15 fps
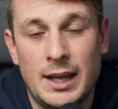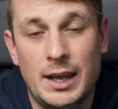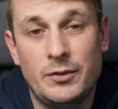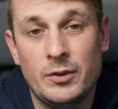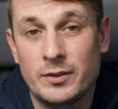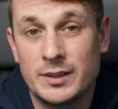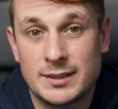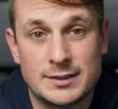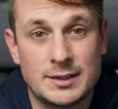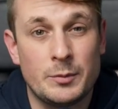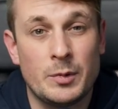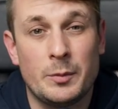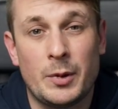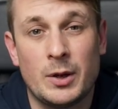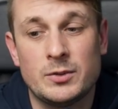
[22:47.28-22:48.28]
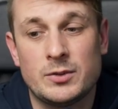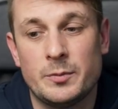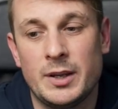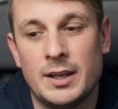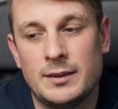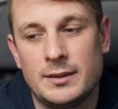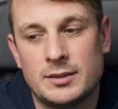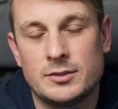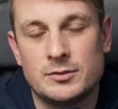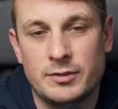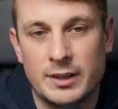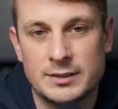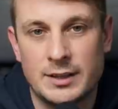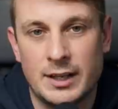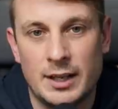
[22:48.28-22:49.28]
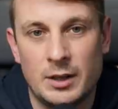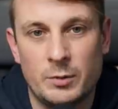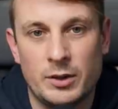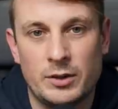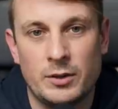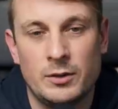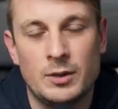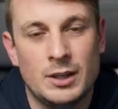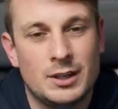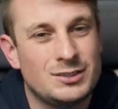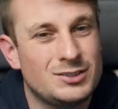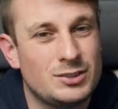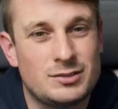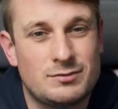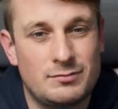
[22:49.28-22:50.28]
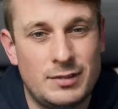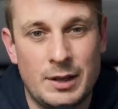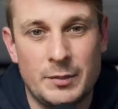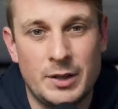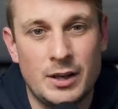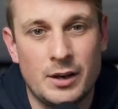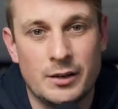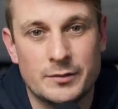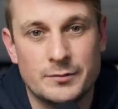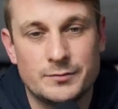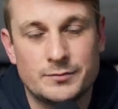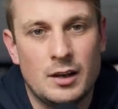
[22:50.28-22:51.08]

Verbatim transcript: If you're in a similar boat to me and this has resonated with you, just let me know.